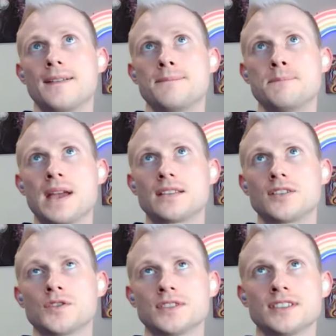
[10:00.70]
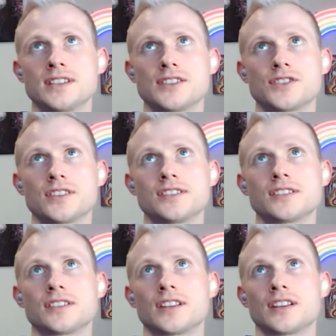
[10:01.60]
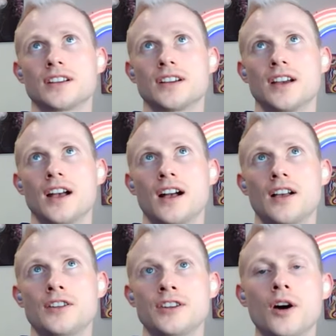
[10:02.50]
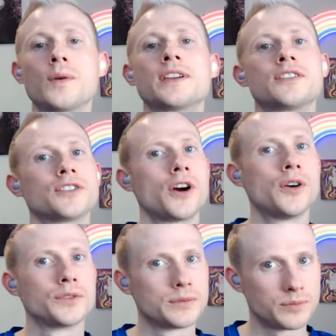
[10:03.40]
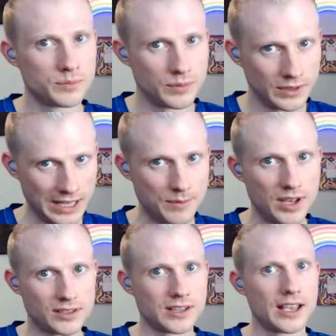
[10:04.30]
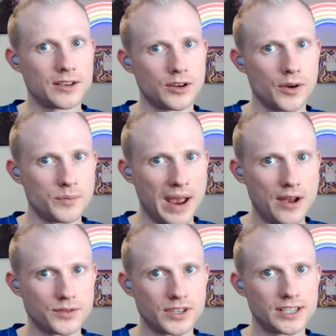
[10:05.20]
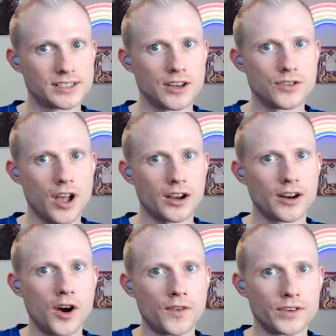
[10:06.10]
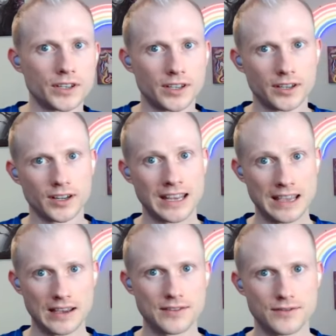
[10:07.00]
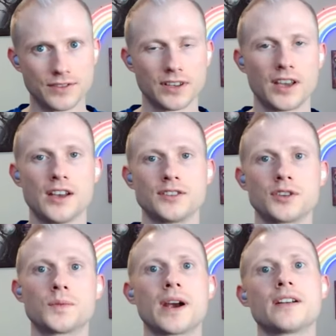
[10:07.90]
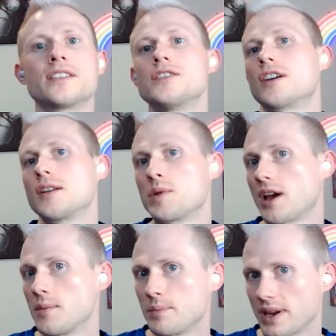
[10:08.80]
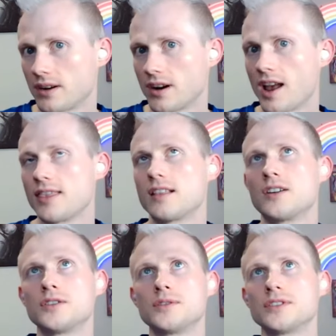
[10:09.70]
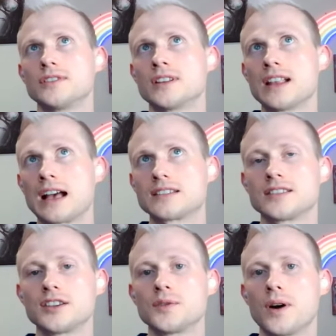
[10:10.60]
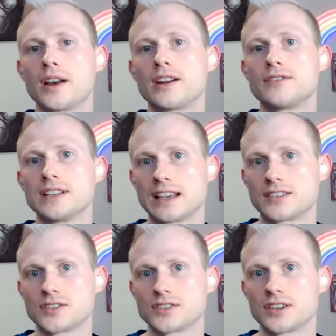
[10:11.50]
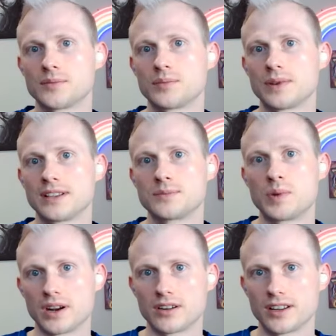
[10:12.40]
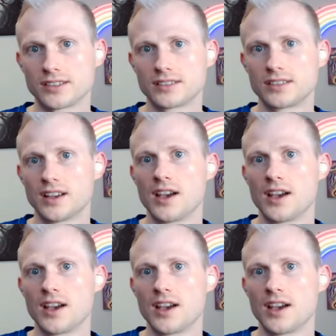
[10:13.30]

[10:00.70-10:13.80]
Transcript: make those decisions knowing your own limits, like your own boundaries, and you're not going to over give to where that you're going to become bitter. And oh, the last thing you want in a relationship is bitterness.